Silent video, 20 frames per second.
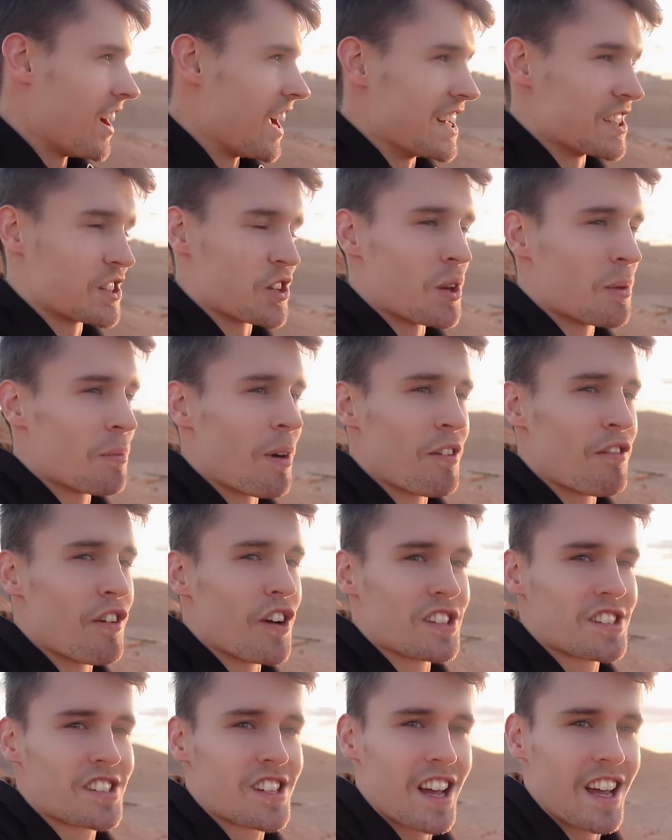it's only my
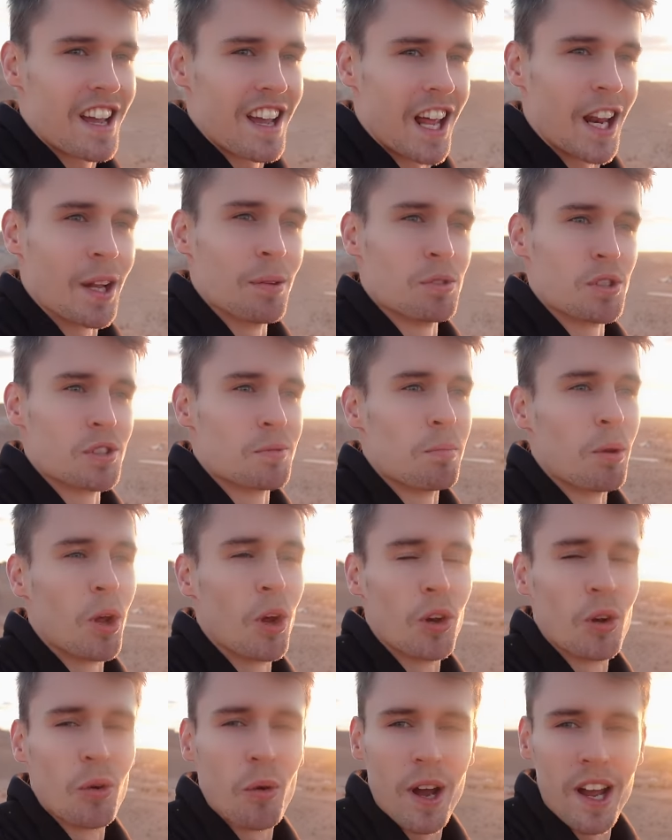first day and I'm just
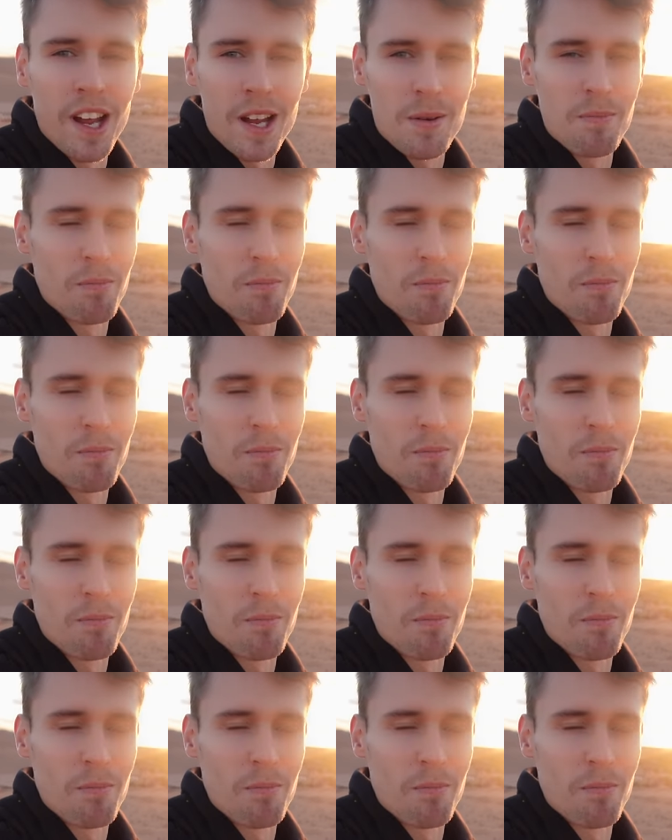blown away